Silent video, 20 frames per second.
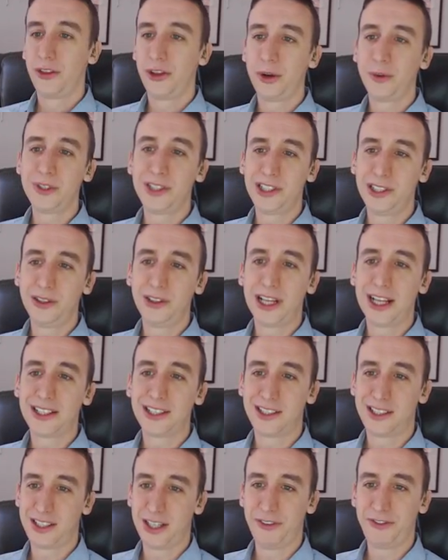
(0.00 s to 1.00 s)
There was still
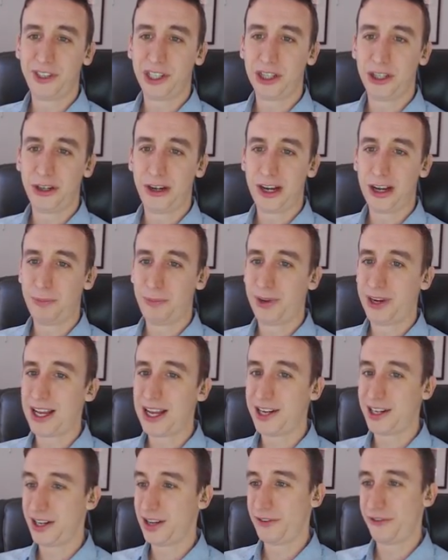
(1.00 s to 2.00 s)
lots of stuff to clear out, but
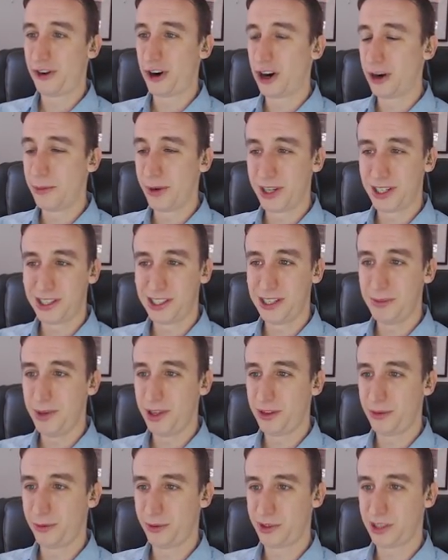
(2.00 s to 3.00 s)
I had enough armor to see
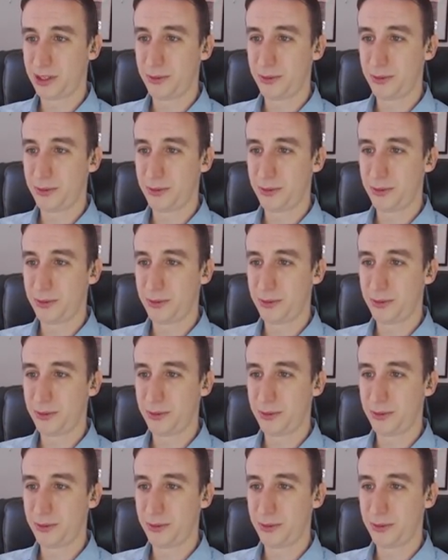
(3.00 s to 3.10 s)
me through